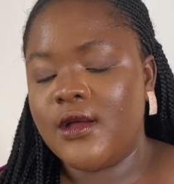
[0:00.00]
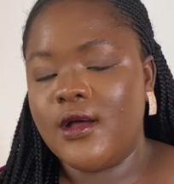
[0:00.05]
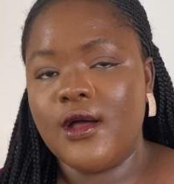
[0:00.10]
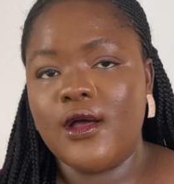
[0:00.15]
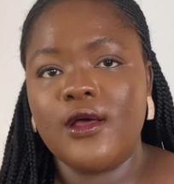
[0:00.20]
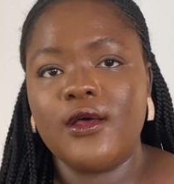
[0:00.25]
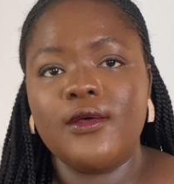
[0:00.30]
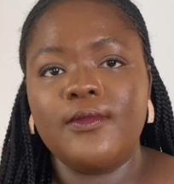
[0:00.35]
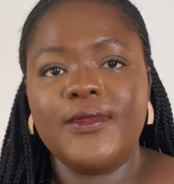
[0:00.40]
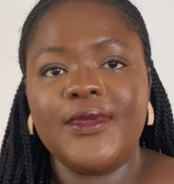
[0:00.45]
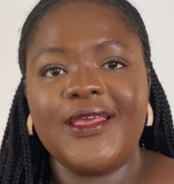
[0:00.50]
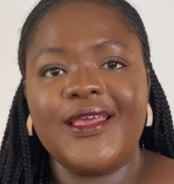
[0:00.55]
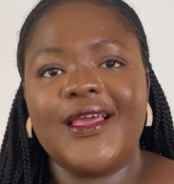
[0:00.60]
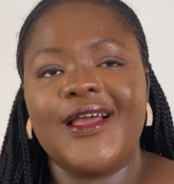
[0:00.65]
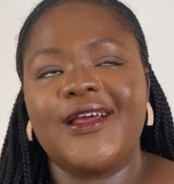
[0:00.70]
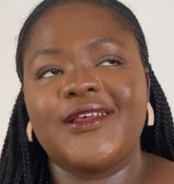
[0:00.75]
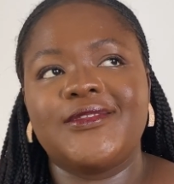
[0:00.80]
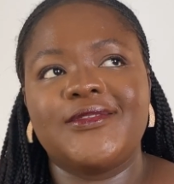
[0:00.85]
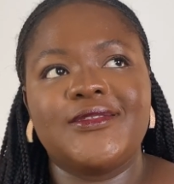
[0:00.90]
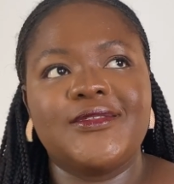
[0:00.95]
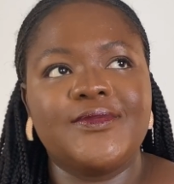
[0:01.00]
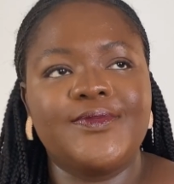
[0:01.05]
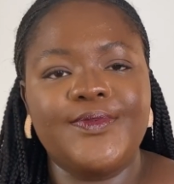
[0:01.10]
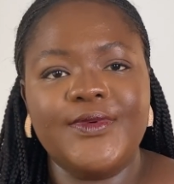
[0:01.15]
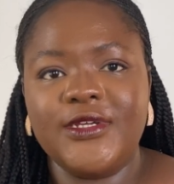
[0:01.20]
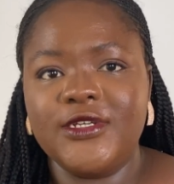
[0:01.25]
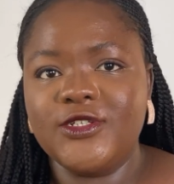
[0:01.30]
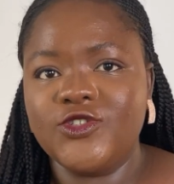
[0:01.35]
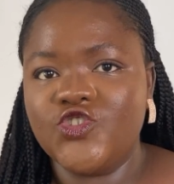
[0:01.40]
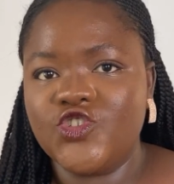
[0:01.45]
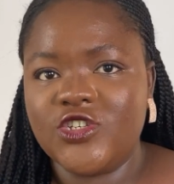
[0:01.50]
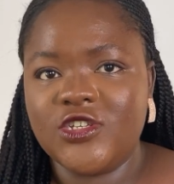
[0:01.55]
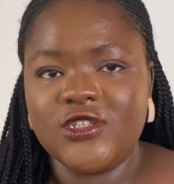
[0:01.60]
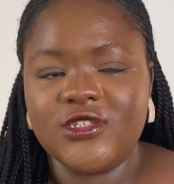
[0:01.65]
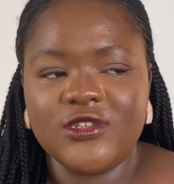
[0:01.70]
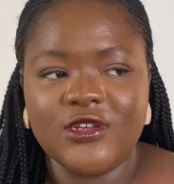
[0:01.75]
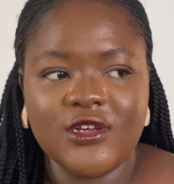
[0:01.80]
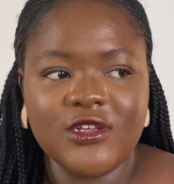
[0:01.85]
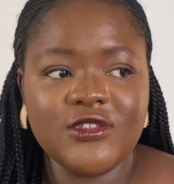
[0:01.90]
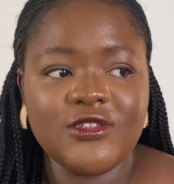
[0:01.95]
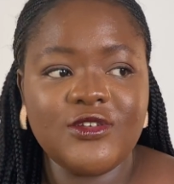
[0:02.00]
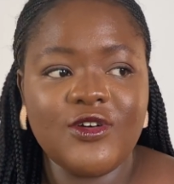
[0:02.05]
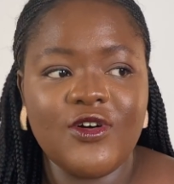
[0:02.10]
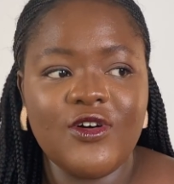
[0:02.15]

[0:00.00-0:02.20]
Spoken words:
It had to be Jesus,